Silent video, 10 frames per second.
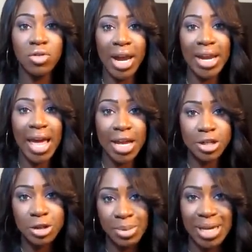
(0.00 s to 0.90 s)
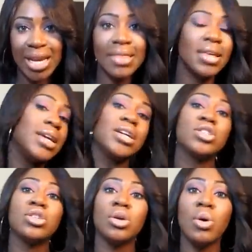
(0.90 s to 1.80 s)
write enter me and then
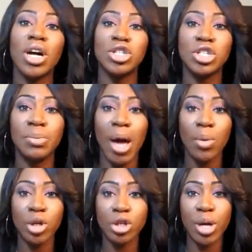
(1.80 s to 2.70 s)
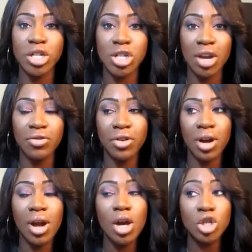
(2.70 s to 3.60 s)
answer the question about which shoe I should get
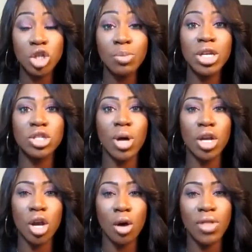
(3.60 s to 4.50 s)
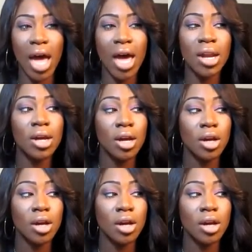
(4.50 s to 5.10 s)
for Shoemint, so I know that